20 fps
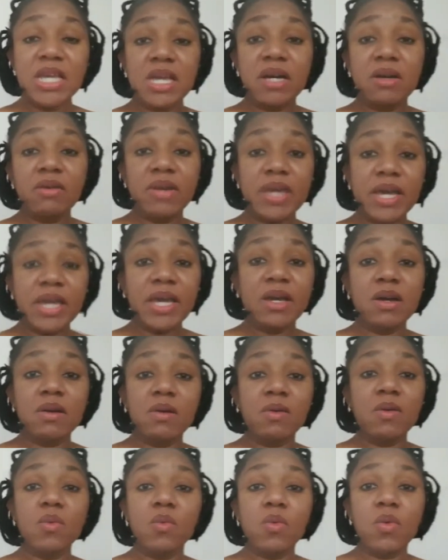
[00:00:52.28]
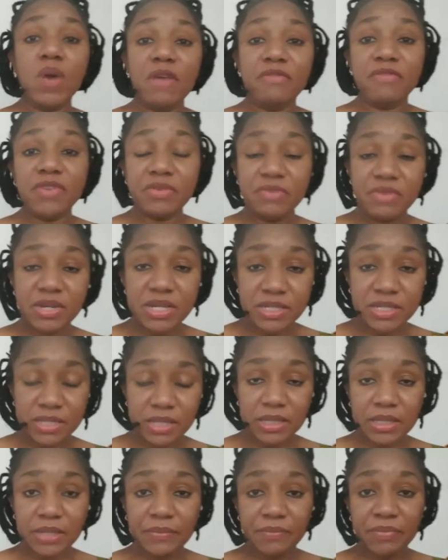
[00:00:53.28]
okay? Or whatever
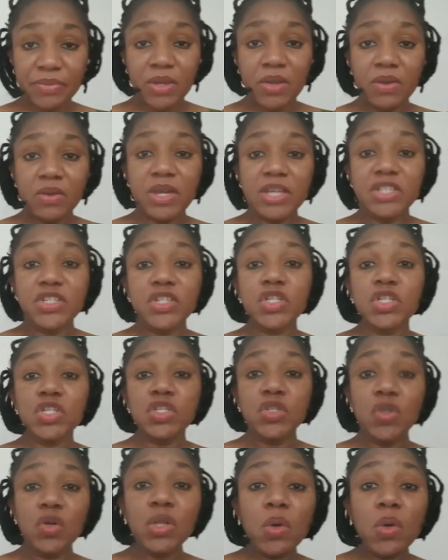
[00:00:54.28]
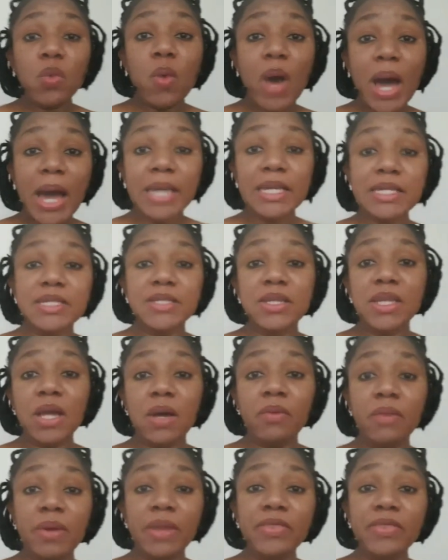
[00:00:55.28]
reason, okay? Just know the why so
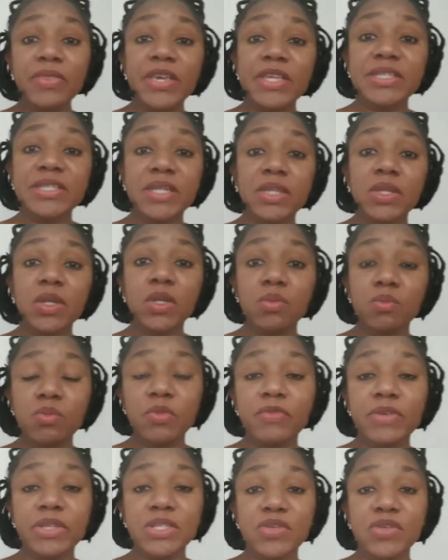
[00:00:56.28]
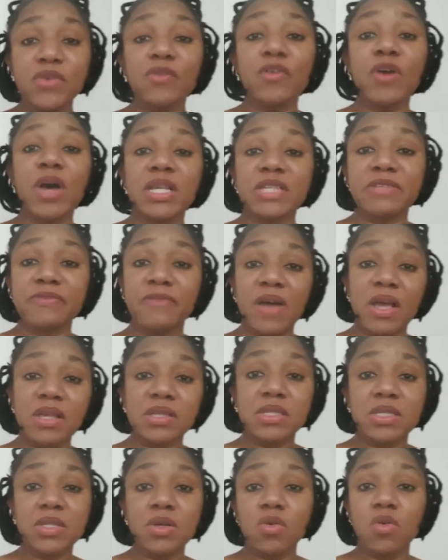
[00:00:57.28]
that when things are not moving so as
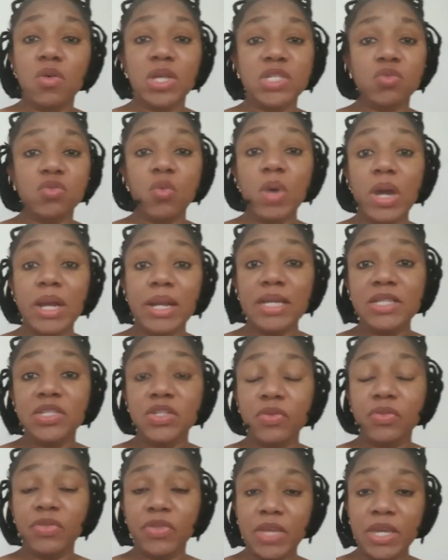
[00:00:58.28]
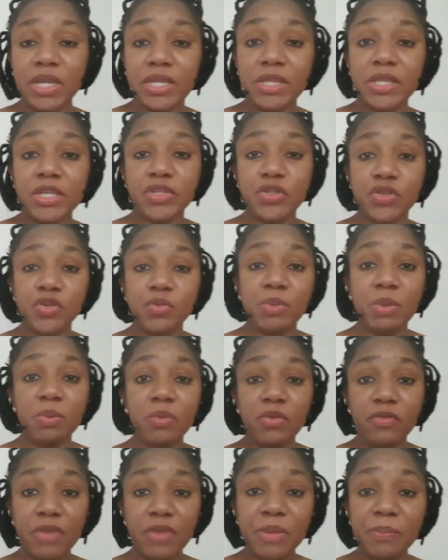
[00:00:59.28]
fast or as well as you think they should be
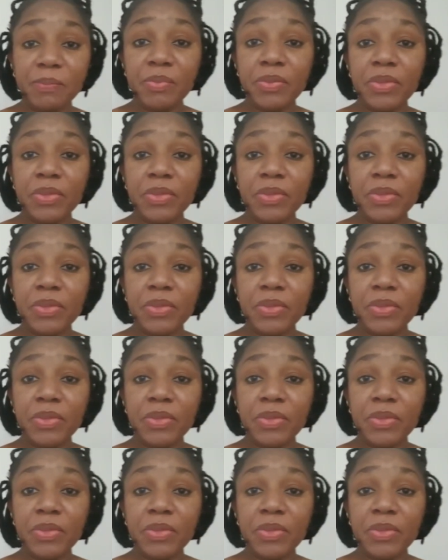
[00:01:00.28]
moving,